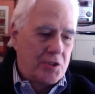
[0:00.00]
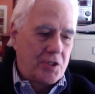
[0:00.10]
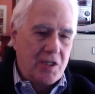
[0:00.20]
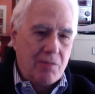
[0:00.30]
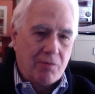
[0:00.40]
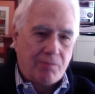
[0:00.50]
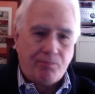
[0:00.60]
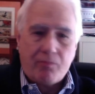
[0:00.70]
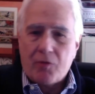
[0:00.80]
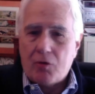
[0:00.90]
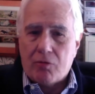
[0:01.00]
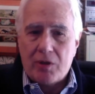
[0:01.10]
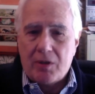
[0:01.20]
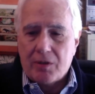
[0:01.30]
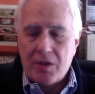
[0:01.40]
Steamed,
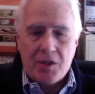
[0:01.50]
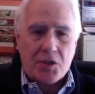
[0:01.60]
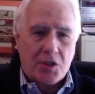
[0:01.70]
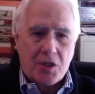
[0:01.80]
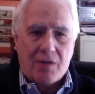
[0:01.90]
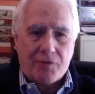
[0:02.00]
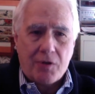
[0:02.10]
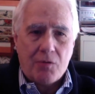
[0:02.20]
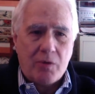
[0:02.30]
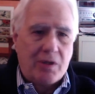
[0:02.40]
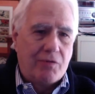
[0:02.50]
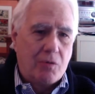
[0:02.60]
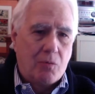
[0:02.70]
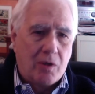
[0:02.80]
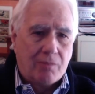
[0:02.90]
grilled, stuffed,
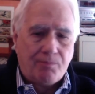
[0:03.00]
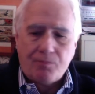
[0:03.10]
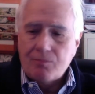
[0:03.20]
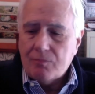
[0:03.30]
whatever you want.